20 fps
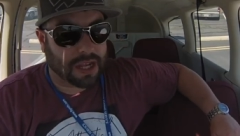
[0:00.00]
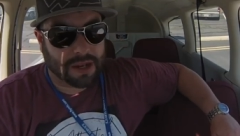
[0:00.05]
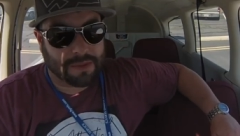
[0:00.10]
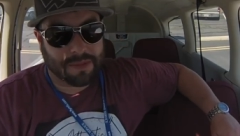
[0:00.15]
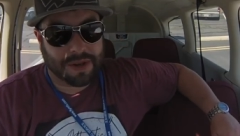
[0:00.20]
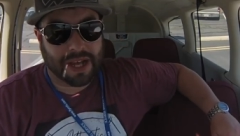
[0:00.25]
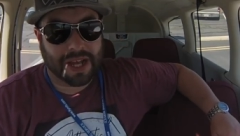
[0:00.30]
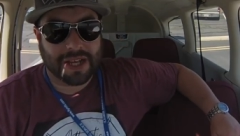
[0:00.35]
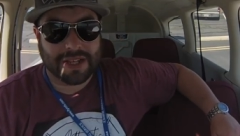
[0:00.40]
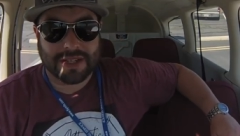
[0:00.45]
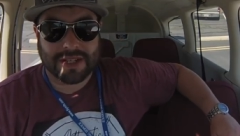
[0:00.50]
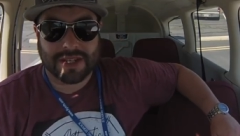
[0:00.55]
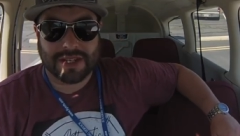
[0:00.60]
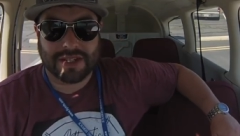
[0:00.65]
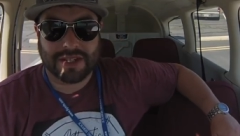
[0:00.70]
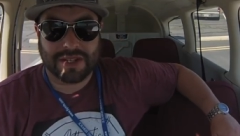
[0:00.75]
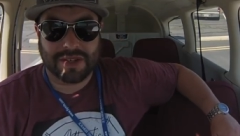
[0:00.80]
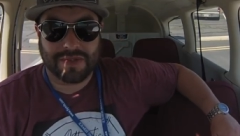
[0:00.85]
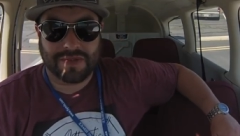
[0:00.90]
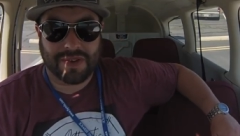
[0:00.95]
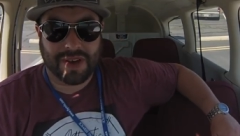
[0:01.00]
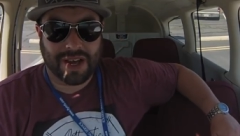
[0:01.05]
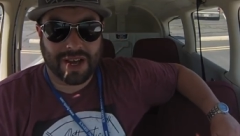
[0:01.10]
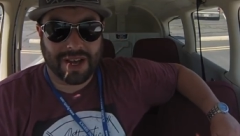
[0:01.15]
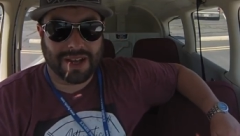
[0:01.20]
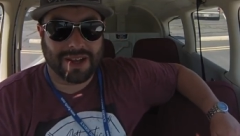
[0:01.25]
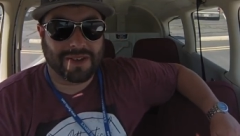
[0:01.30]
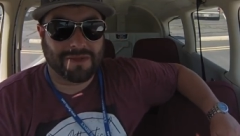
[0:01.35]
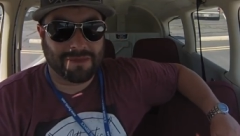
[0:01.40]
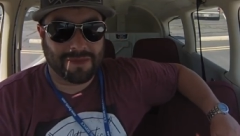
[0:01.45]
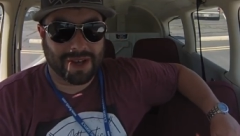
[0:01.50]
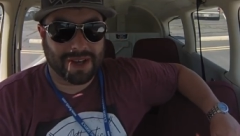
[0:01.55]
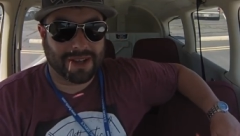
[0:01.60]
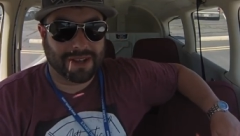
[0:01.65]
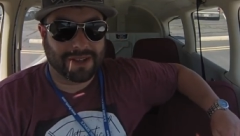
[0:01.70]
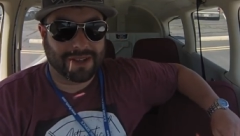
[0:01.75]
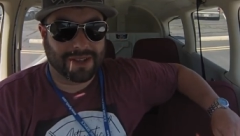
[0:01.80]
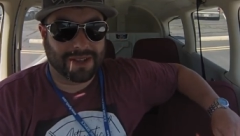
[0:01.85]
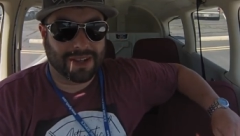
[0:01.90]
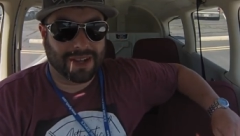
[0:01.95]
end, I'm going to ask a CFI of mine
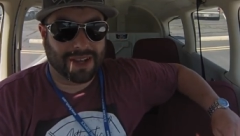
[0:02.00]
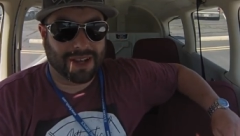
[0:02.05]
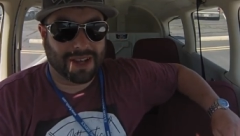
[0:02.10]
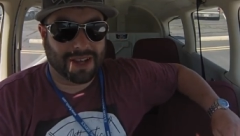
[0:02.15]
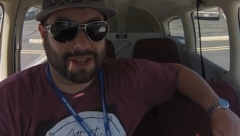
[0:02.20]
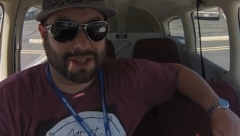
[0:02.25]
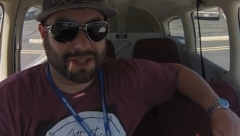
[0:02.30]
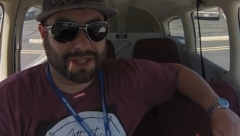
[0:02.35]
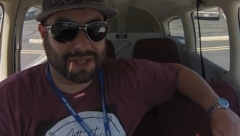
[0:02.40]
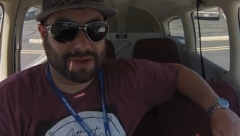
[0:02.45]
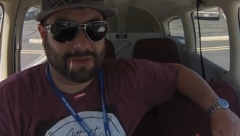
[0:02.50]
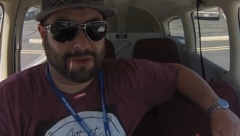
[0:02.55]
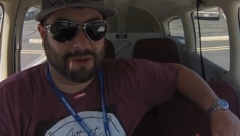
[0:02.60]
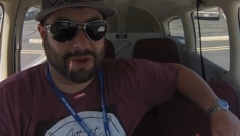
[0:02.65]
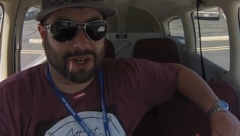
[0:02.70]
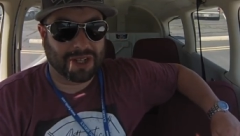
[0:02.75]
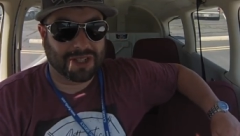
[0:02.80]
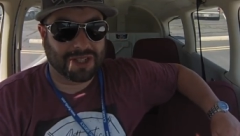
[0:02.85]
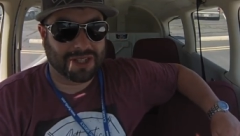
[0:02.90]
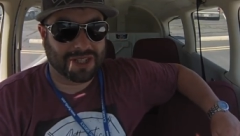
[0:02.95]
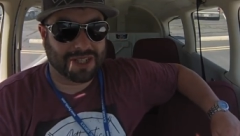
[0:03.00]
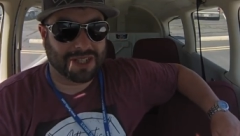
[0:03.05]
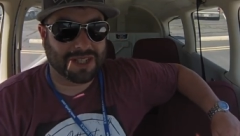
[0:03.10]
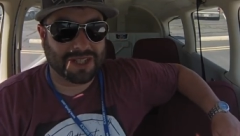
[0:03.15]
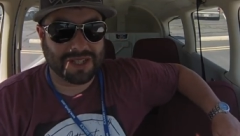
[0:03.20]
uh, the same questions and